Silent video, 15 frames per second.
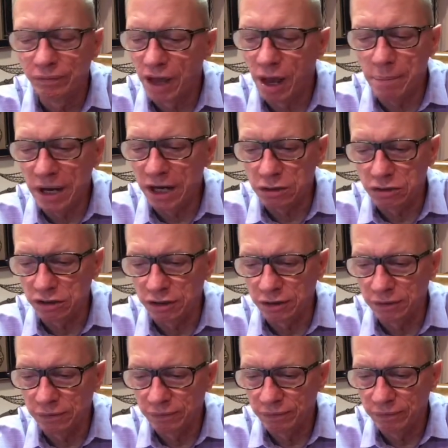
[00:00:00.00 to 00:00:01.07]
Amazing.
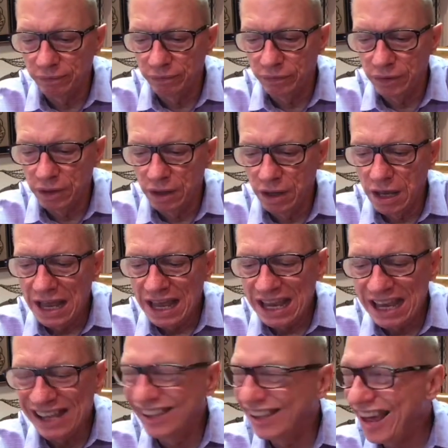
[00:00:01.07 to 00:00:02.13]

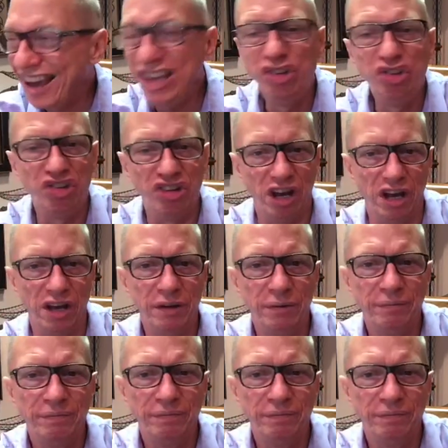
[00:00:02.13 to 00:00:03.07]
Elisha